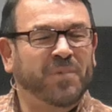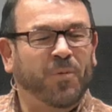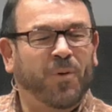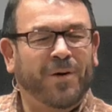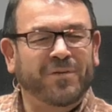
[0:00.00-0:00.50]
but
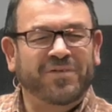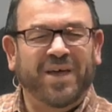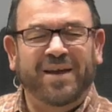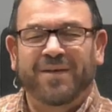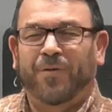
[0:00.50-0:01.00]
what, was they,
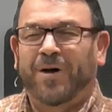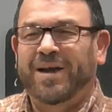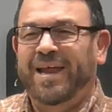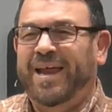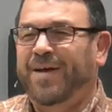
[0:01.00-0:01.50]
what
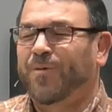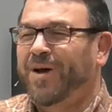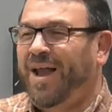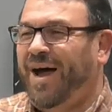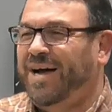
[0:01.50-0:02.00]
did he
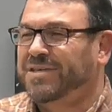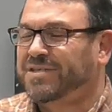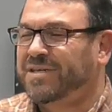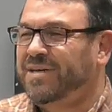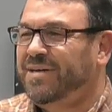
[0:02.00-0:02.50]

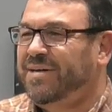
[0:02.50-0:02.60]
realize?